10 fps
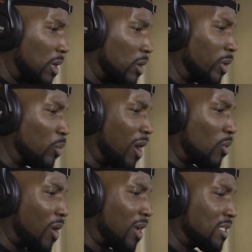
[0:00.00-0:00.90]

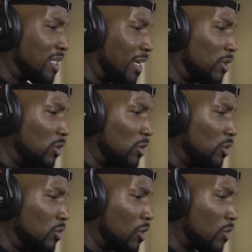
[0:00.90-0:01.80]
Why is that? Do
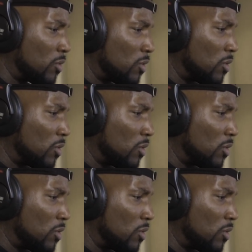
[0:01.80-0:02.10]
you know?